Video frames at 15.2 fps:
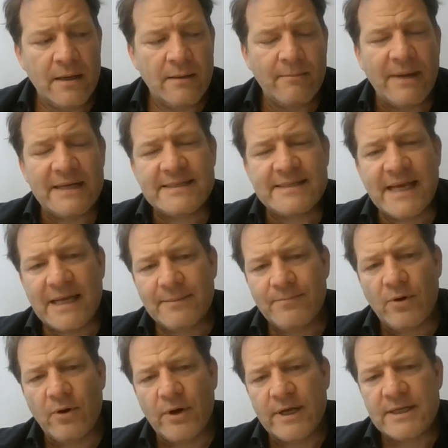My second
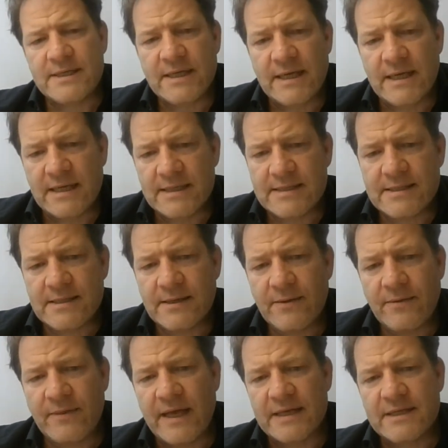point is
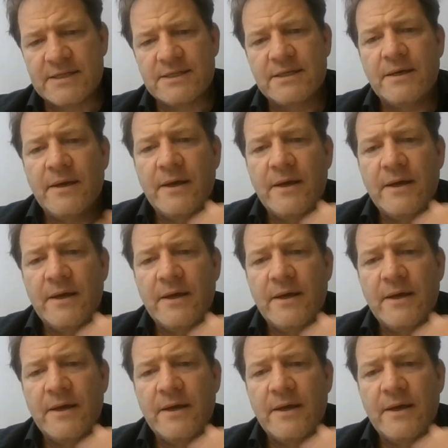that